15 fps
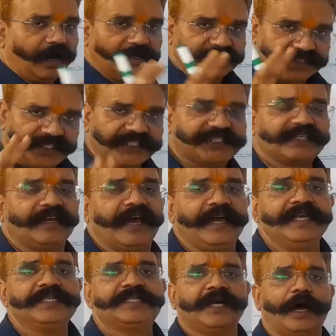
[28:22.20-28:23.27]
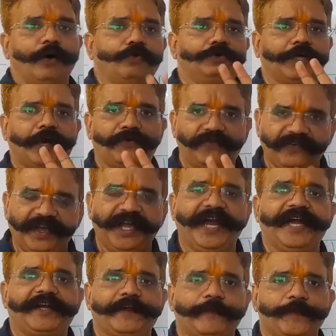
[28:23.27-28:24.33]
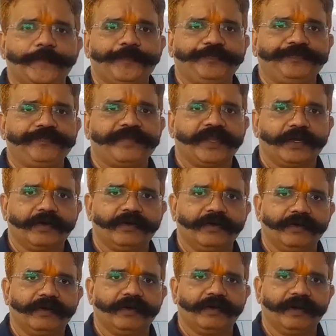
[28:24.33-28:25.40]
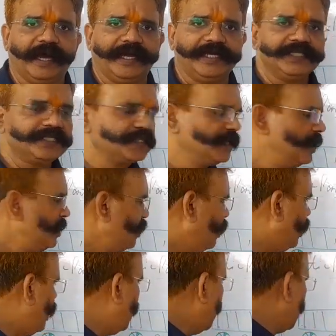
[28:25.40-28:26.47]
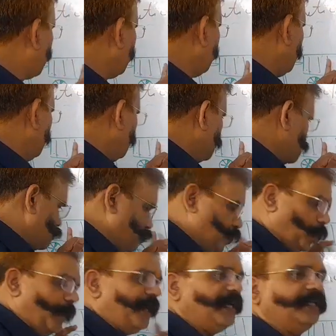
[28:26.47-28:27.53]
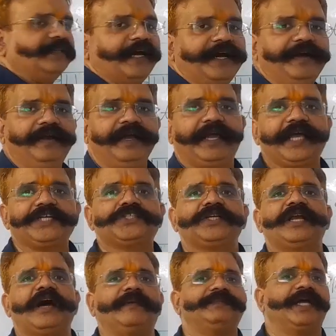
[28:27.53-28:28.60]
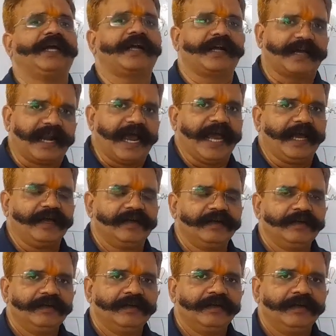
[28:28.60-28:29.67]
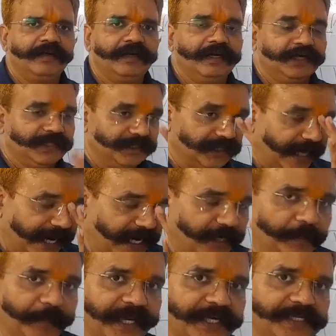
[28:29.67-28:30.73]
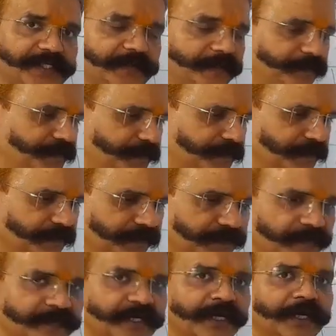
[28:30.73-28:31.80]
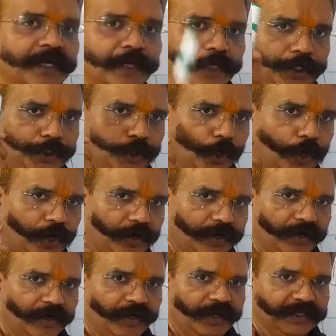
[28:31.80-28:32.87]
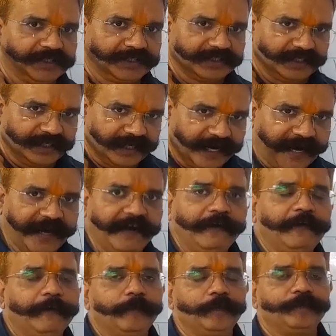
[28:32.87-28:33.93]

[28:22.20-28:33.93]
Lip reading: 6 lines out of 8 lines are showing the indication of the crack, that means your current,